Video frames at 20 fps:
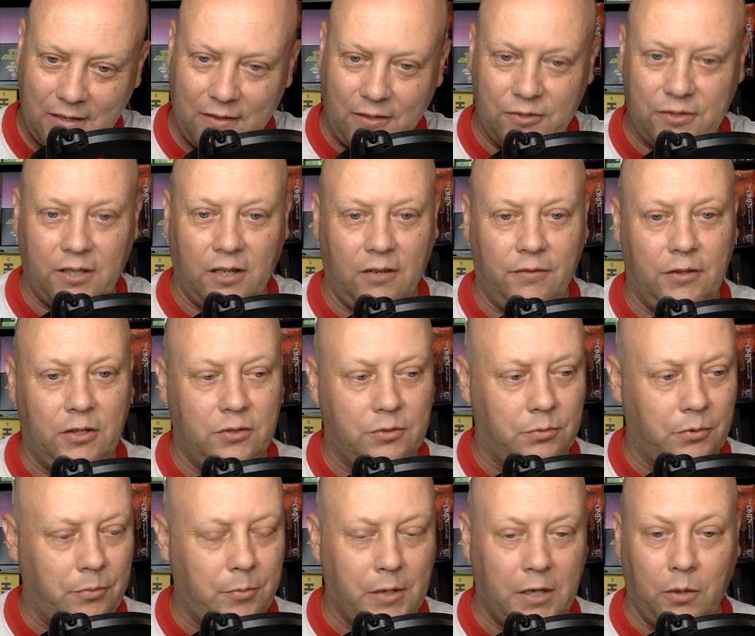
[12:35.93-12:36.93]
there's interviews
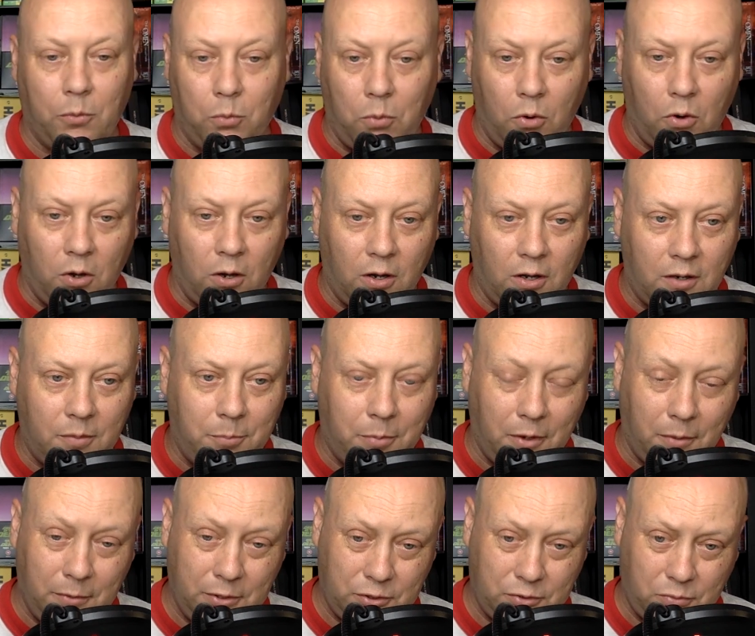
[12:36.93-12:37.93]
with Mickey Rourke,
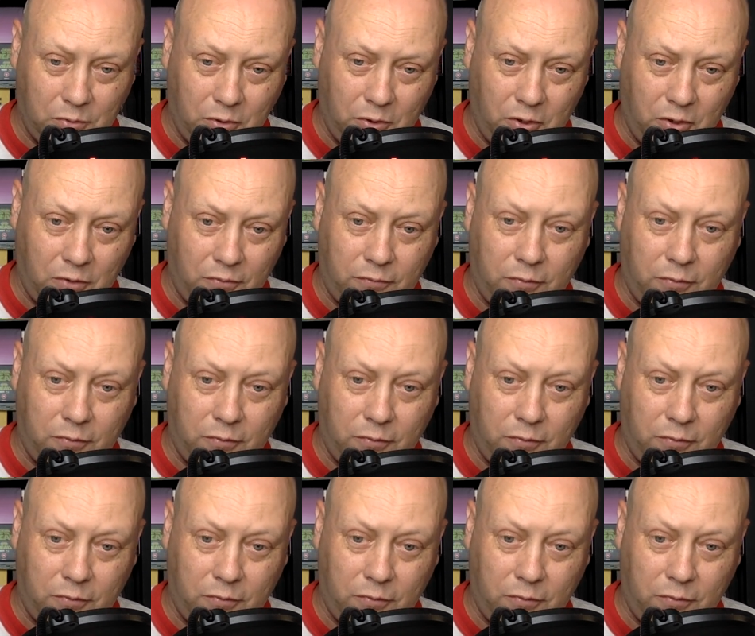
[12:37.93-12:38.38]
Barbé Schroeder,